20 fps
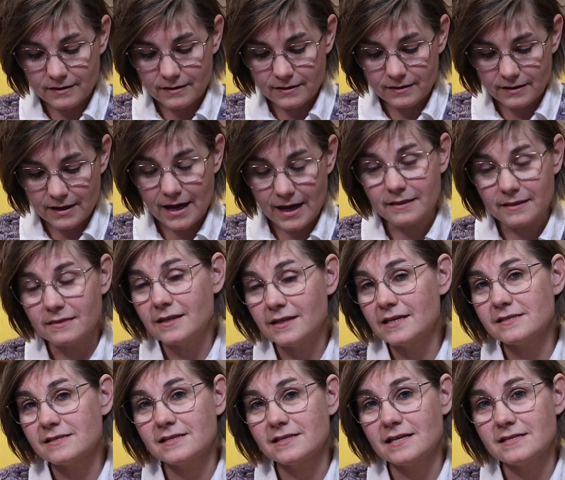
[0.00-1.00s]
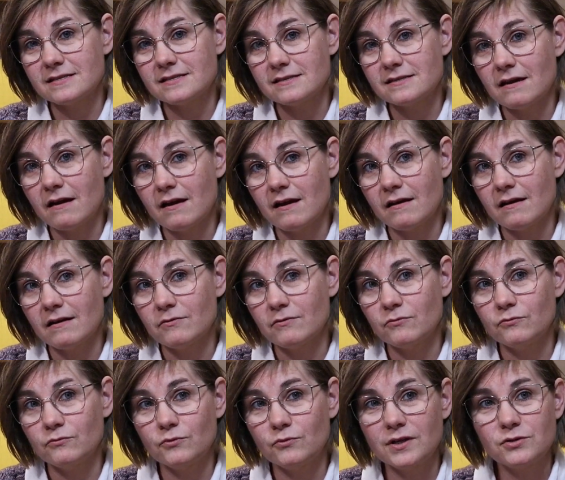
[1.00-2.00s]
And this is,
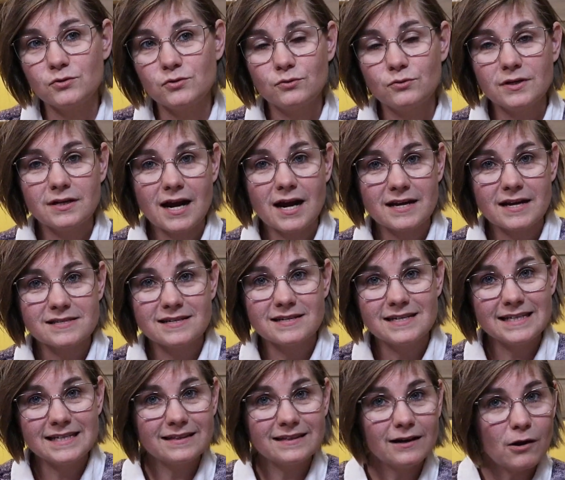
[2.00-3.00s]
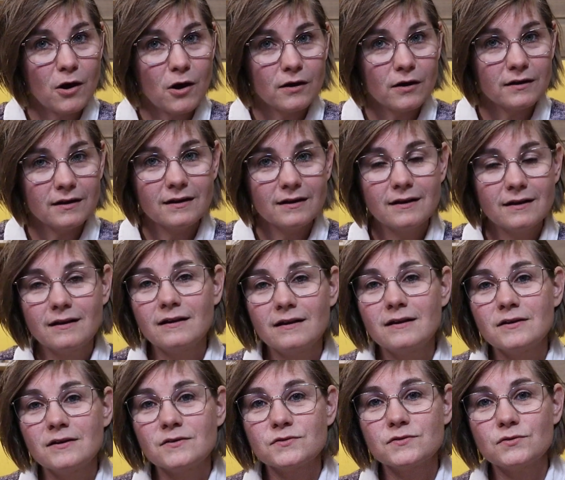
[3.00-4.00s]
we do it as a knit along.
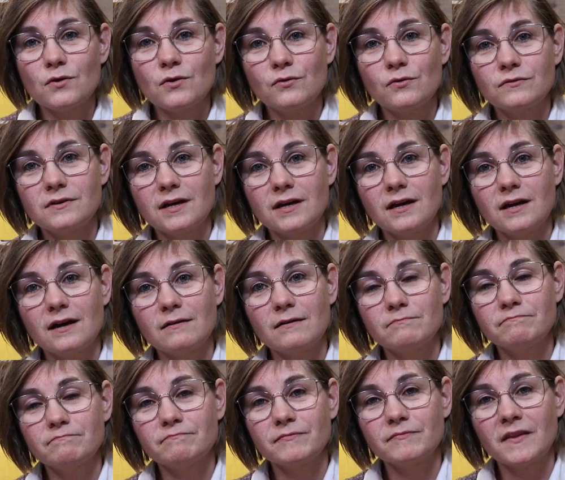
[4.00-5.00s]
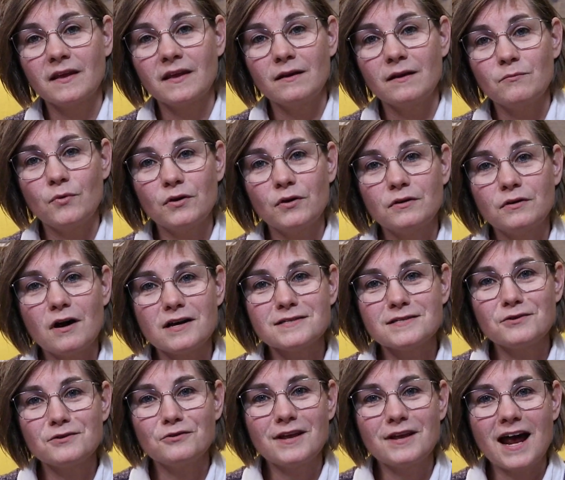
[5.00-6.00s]
So the
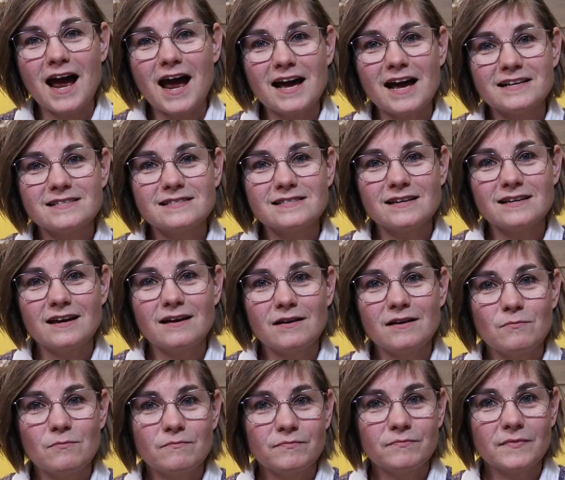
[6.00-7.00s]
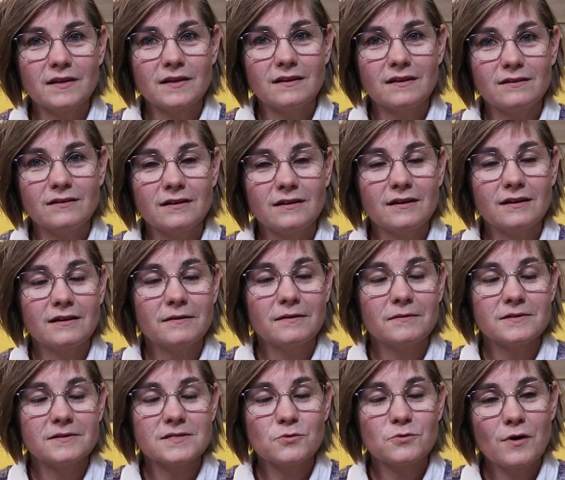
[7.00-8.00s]
podcaster that has the
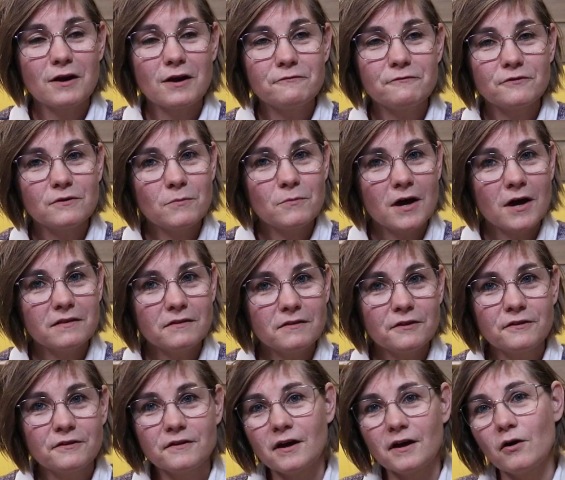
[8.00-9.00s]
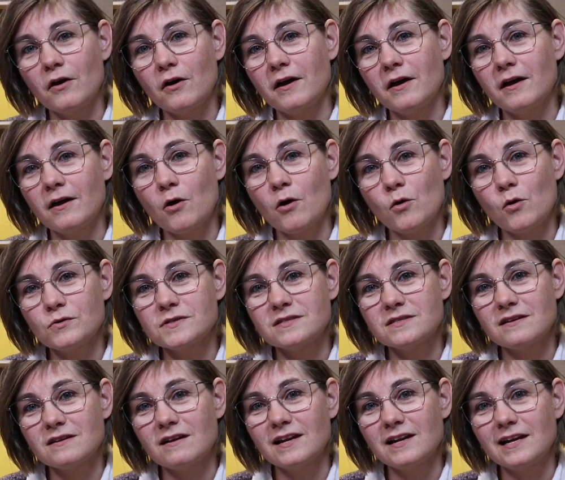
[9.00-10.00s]
square for the month hosts
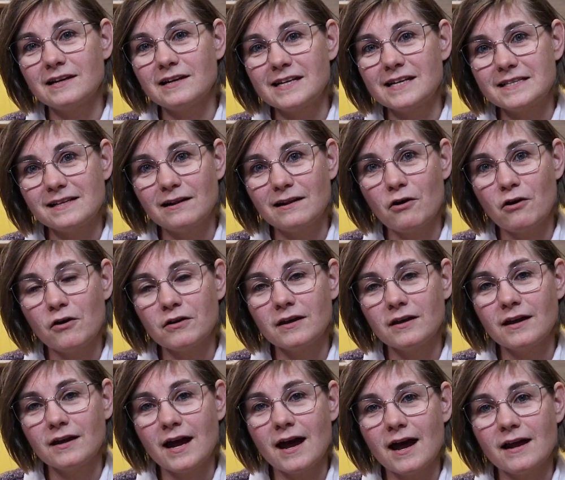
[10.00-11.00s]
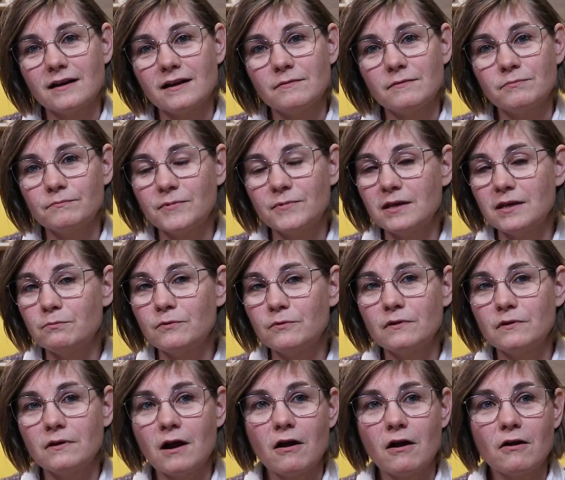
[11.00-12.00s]
a little knit along, and
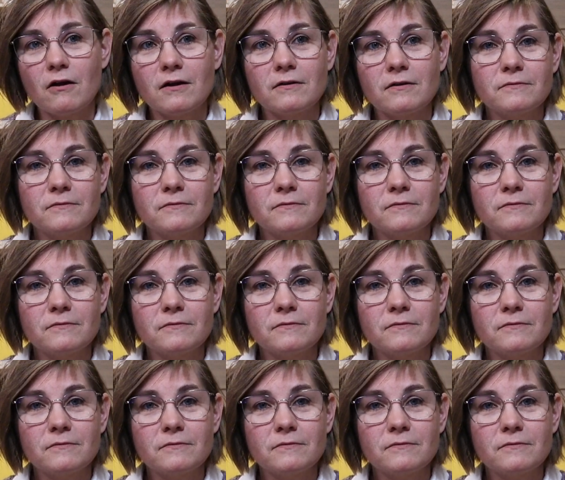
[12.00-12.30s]
people are